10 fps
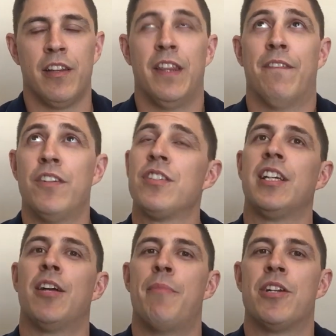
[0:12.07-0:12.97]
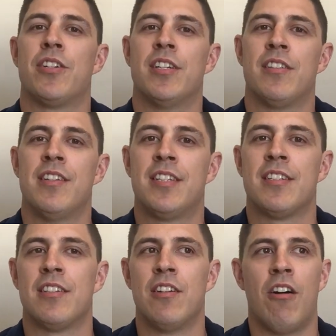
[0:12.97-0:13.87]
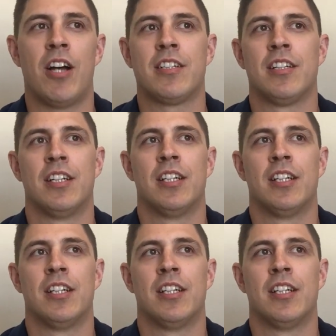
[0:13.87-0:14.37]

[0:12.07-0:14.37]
the first thing I'll mention is this is not